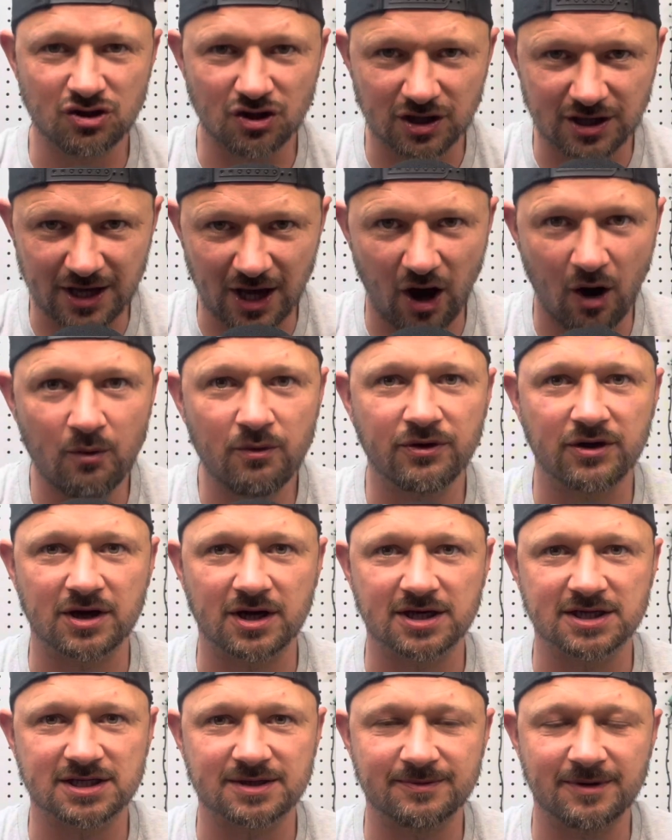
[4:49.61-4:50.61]
you get on with the
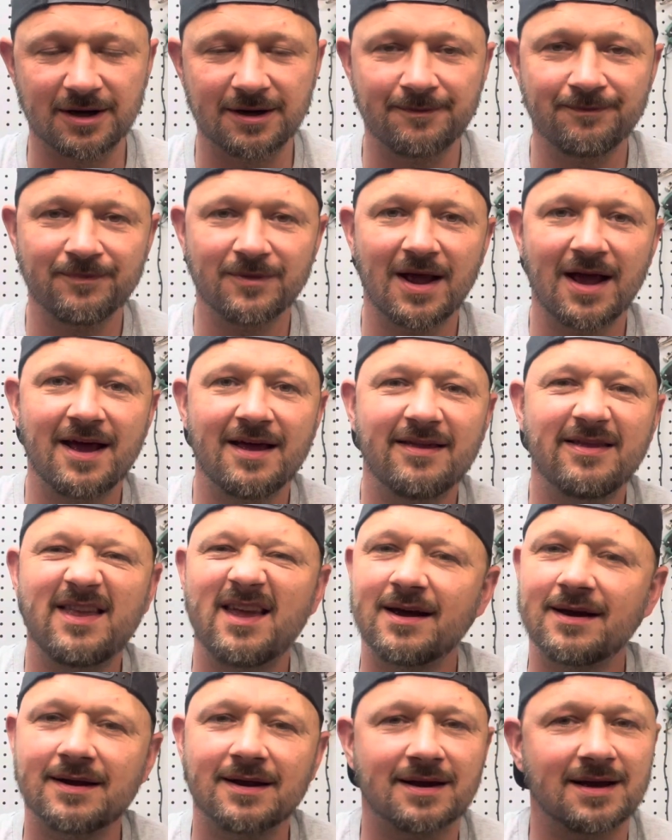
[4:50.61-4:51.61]
customer,
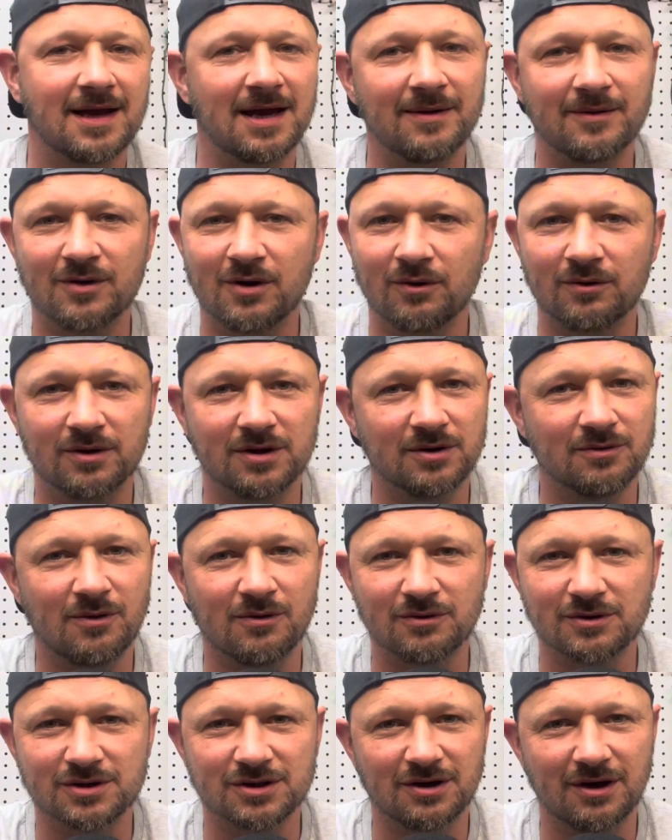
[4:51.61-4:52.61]
they're going to keep calling you
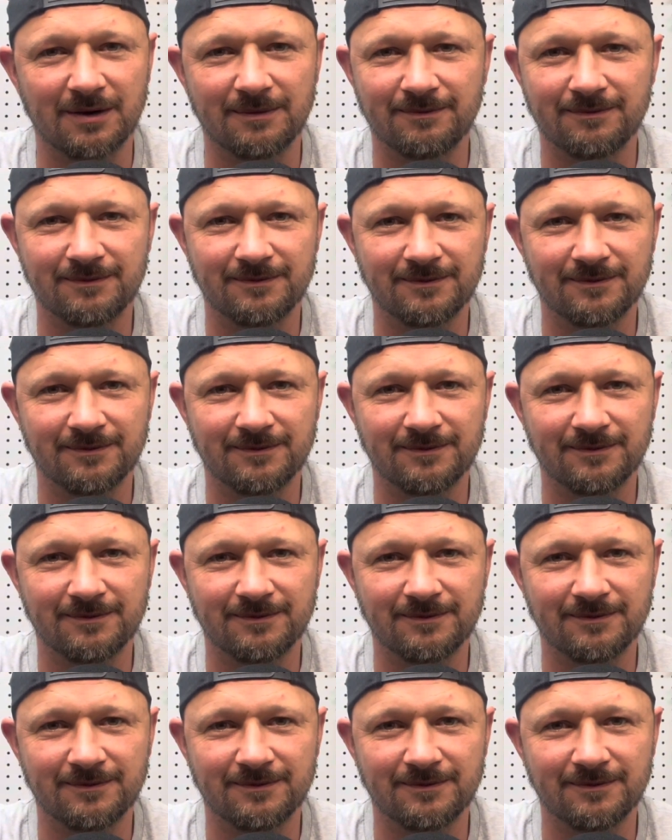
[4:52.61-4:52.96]
all the time.